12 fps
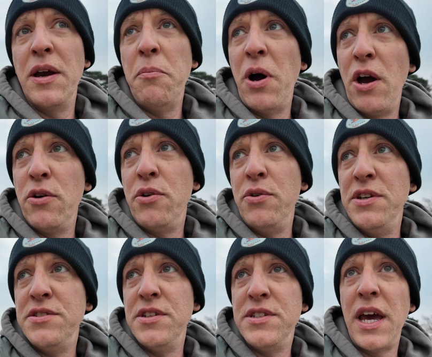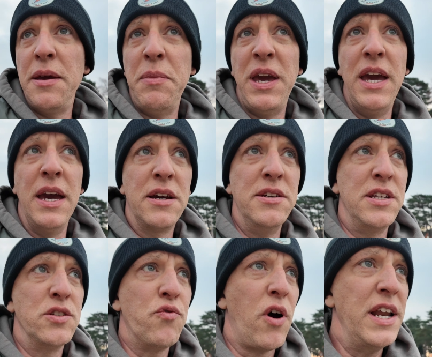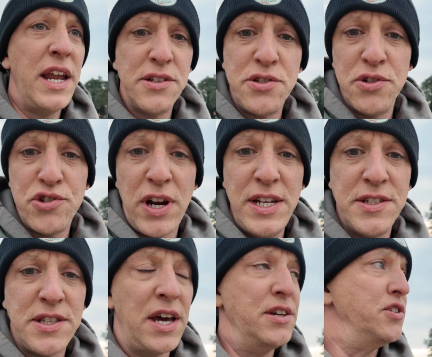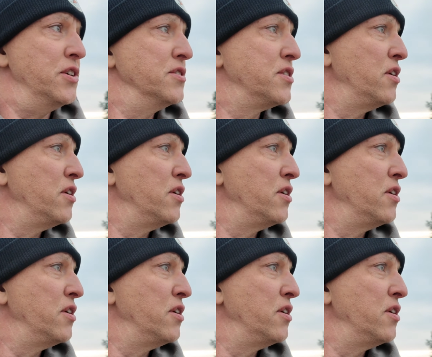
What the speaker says: and my uncle used to take me here because it's right next to a train station.